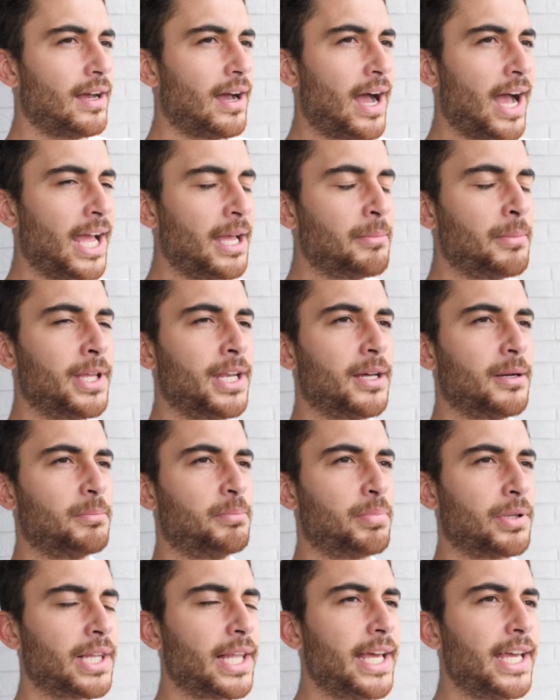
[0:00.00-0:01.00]
I'm in a
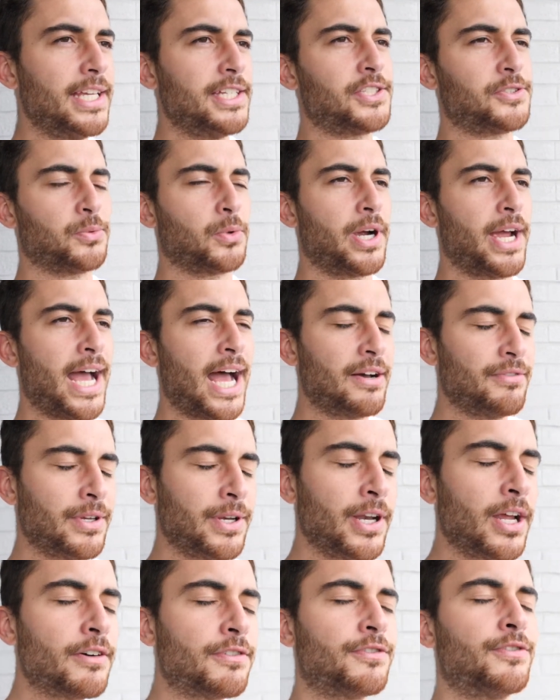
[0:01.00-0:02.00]
place where I have
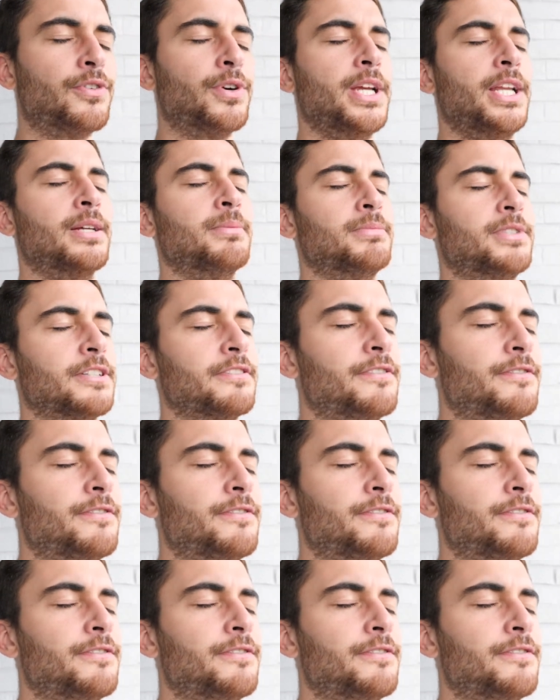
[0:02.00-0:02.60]
enough freedom to